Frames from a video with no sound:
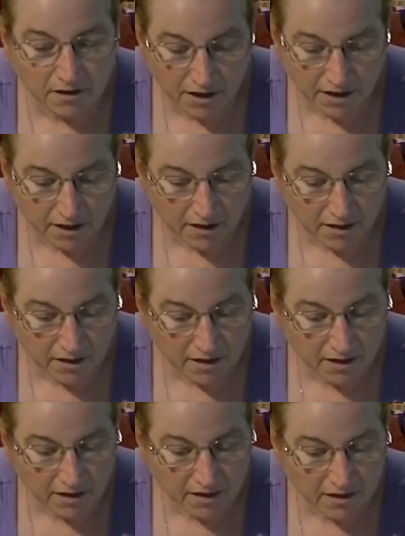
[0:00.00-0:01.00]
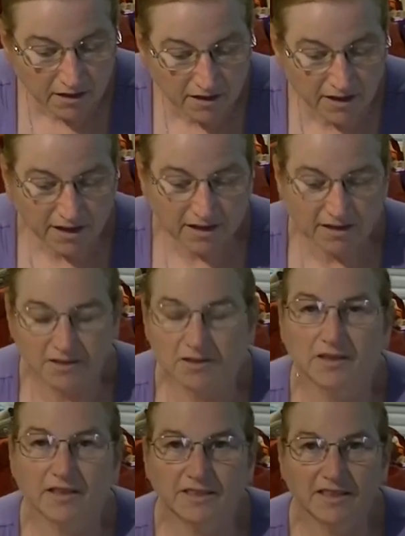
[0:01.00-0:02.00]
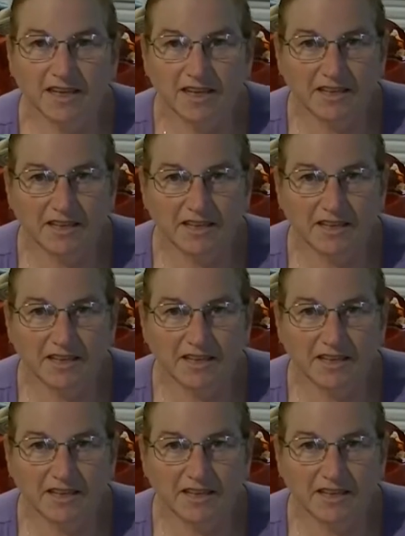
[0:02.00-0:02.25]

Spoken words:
And yeah, so let's get